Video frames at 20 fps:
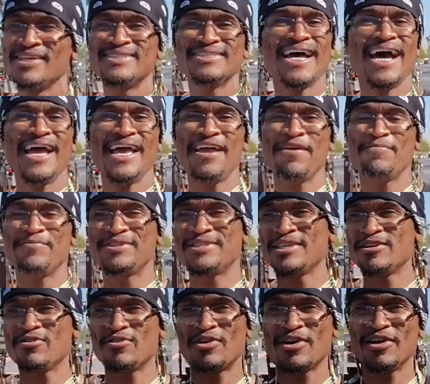He's not every
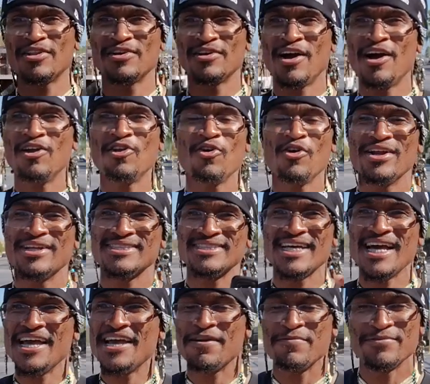single color. Our Lord
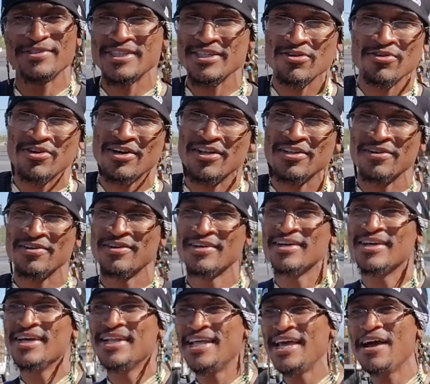is not every single color.
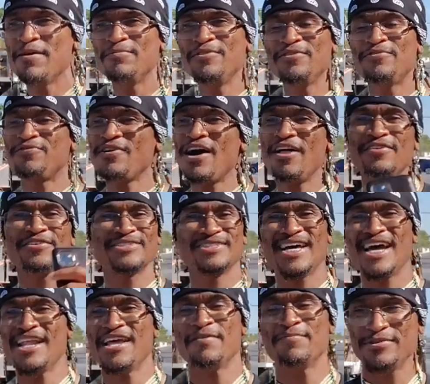The Heavenly Father
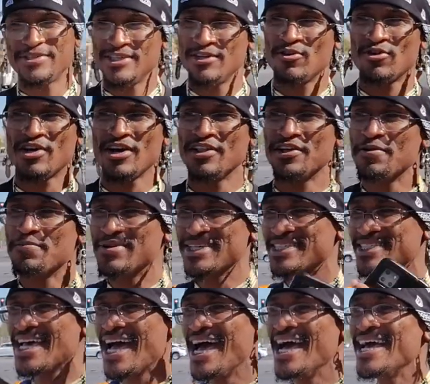is not every single color. The
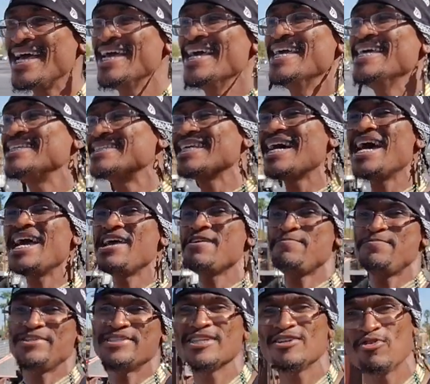Messiah, he's not
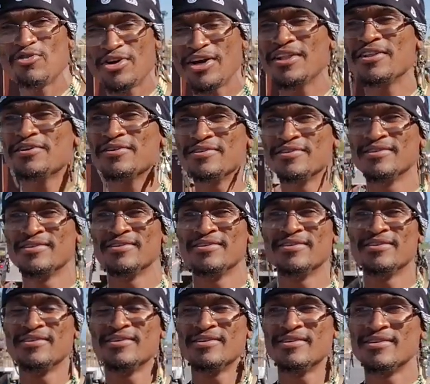every single color.
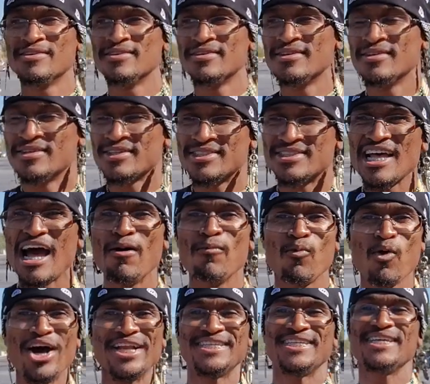
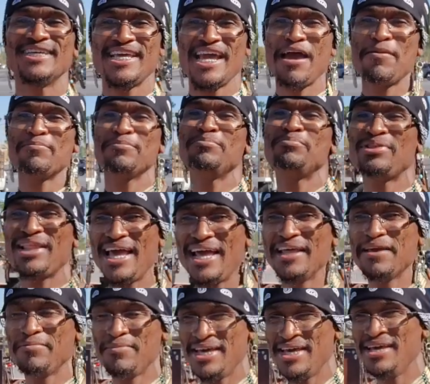Stop watching Captain
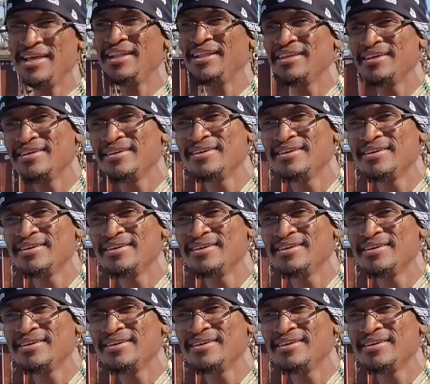Planet, man.